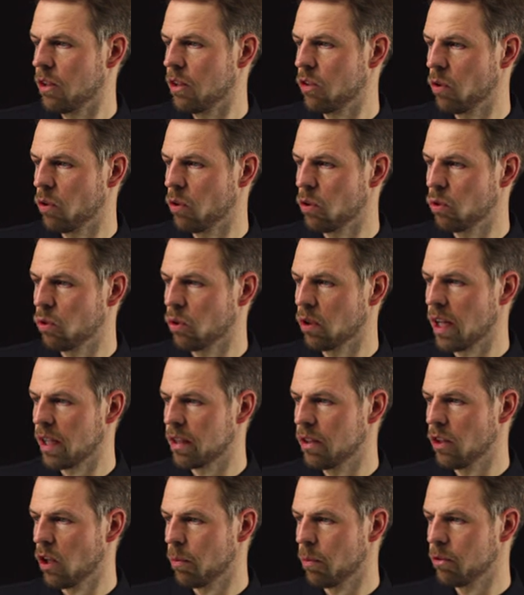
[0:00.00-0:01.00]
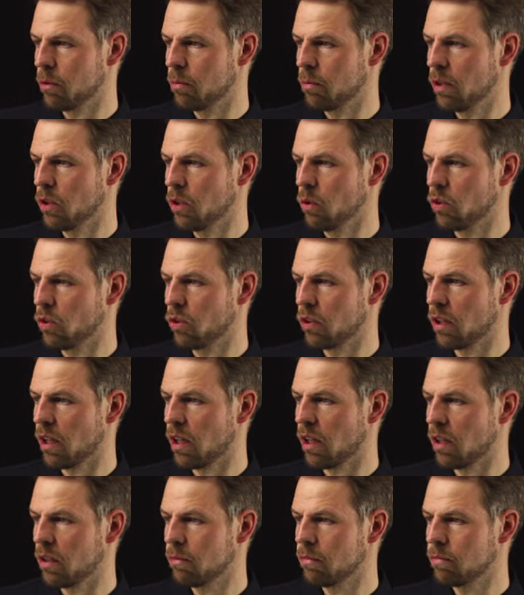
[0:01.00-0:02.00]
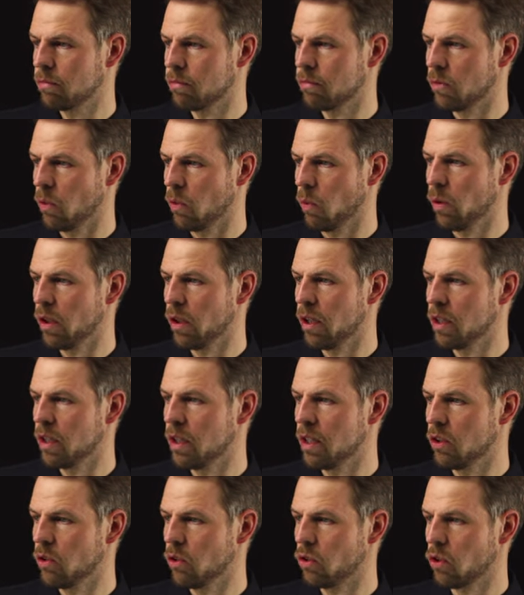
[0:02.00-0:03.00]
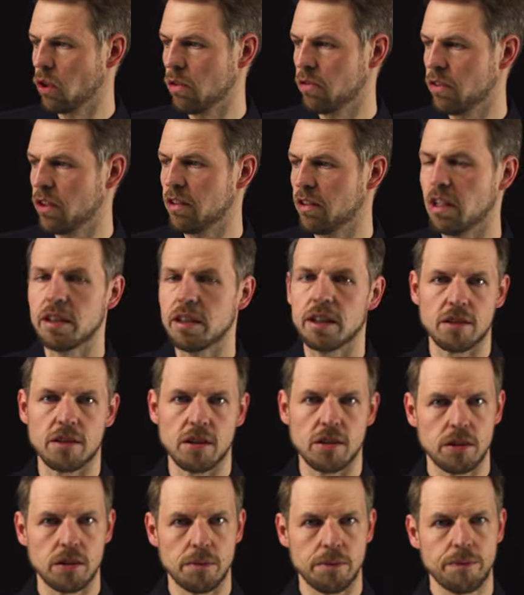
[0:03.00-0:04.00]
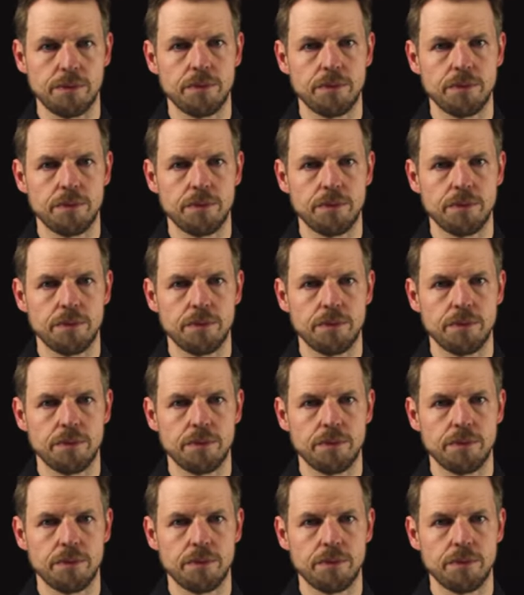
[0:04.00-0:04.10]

so to get the optimal u star, we need to solve this linear system.